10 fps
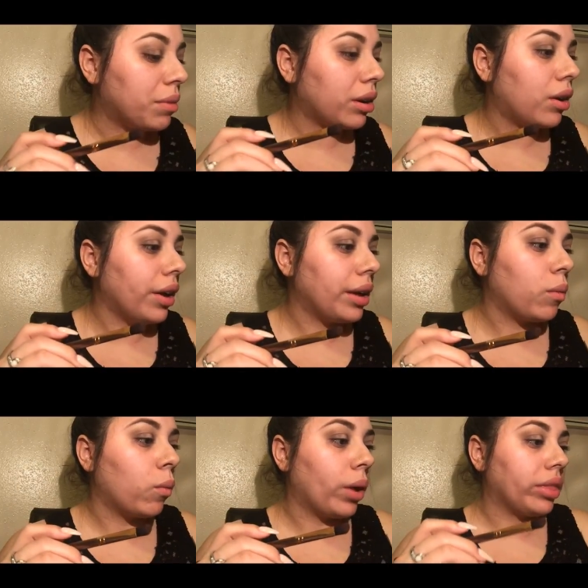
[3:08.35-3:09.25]
I'm going to go ahead
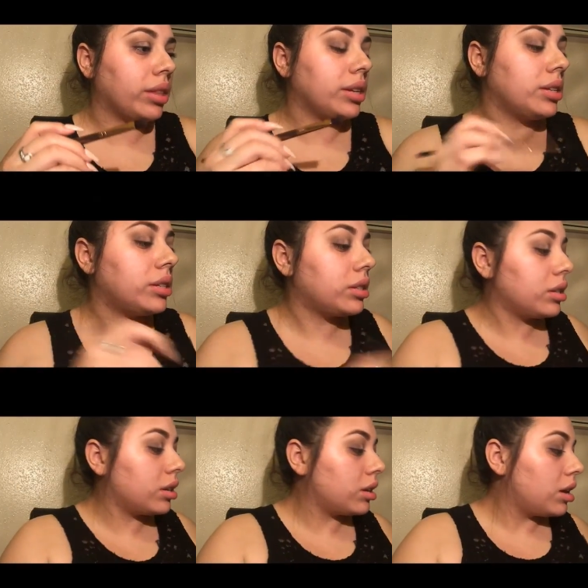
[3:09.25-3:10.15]
and wet this.
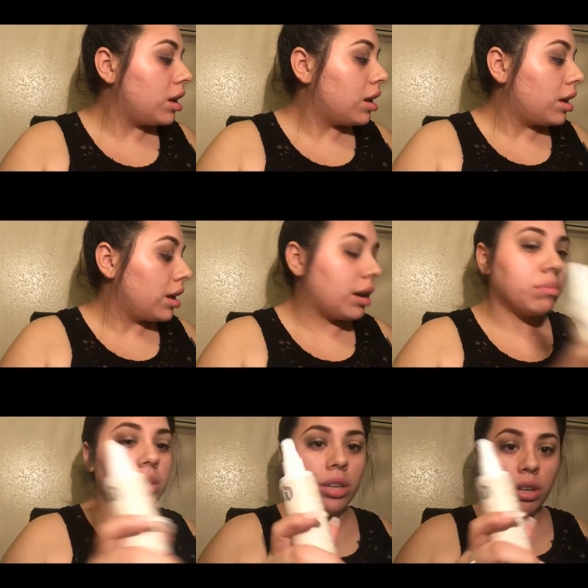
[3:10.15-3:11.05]
I'm
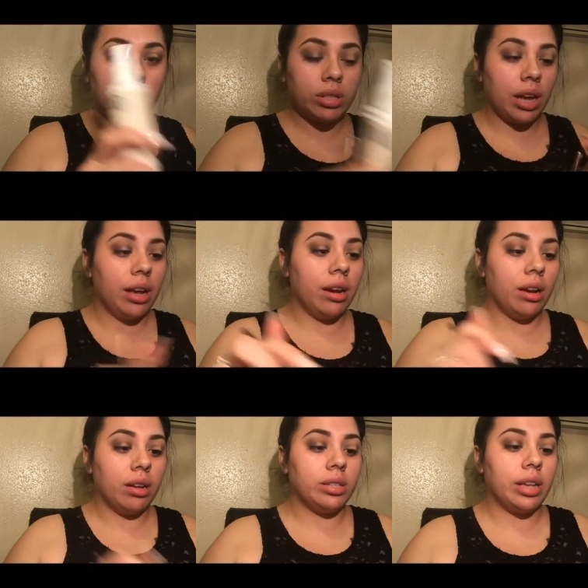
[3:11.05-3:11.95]
just going to use
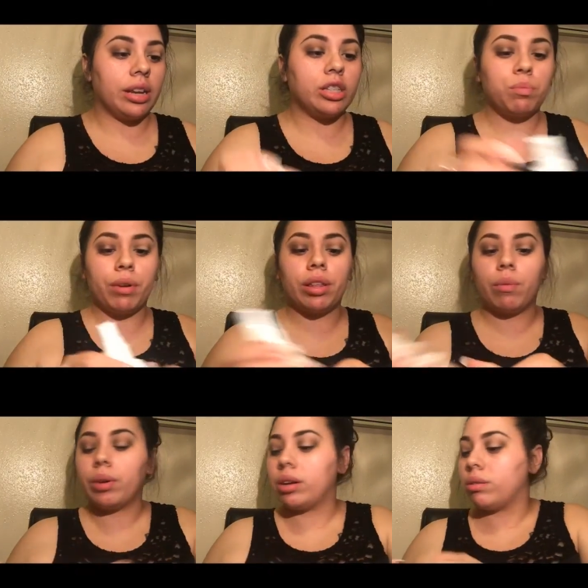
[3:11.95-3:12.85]
that setting spray
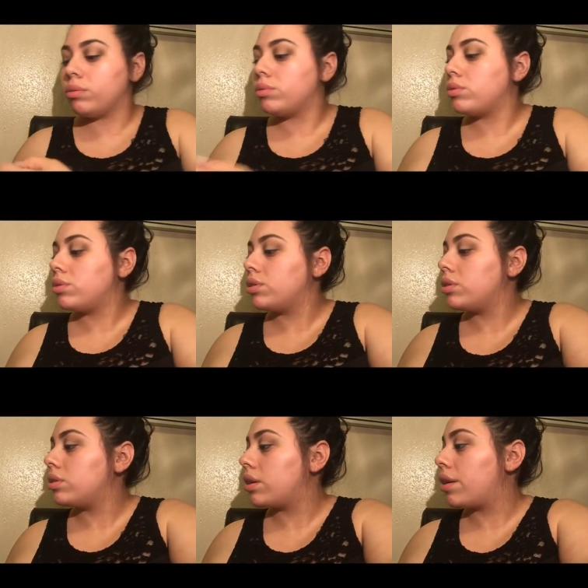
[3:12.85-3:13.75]
that we used
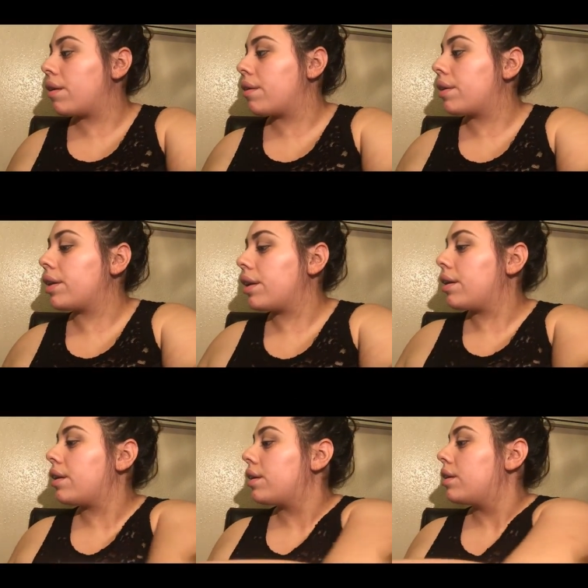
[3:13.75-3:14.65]

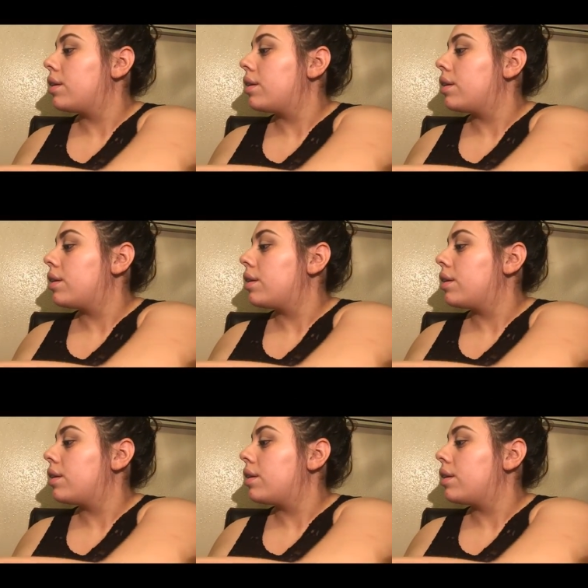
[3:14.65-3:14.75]
earlier.